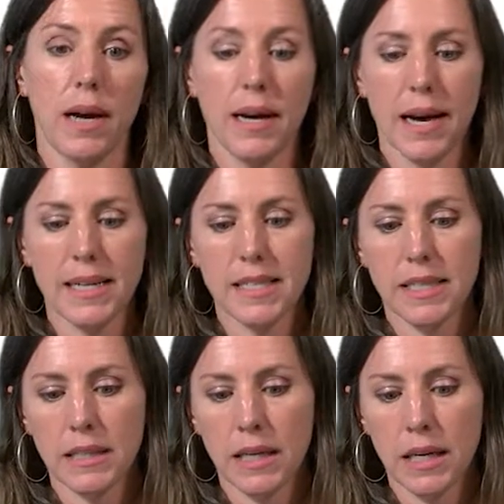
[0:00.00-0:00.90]
and
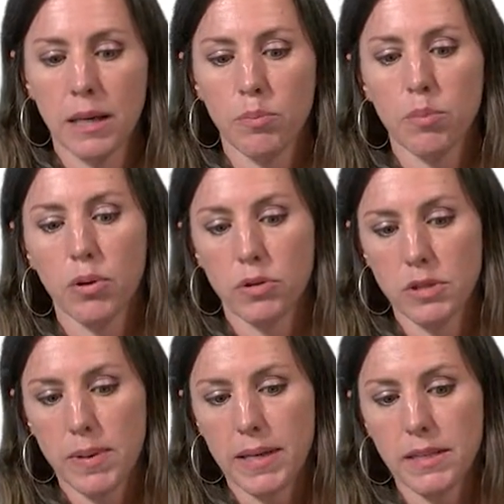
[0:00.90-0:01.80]
ideally
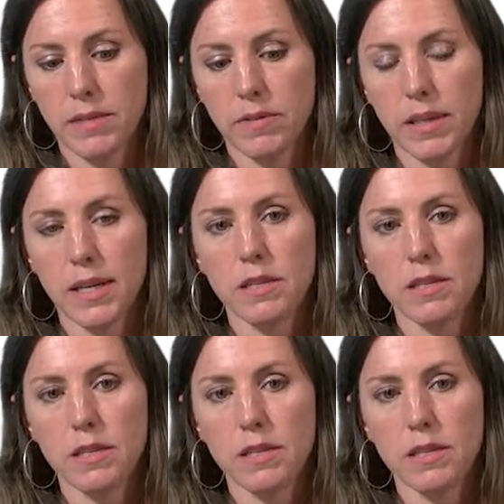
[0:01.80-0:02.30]
prospectively,